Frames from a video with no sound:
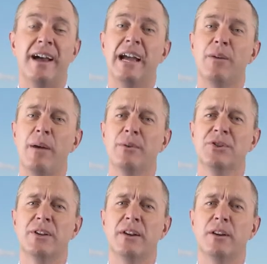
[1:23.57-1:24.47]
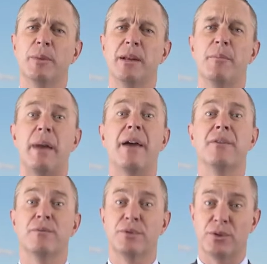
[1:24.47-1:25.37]
Are you able to share a little bit about
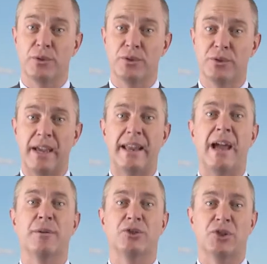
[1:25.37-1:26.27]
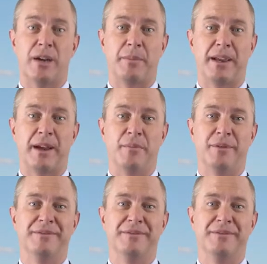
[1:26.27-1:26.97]
the resource and how it's shaping up?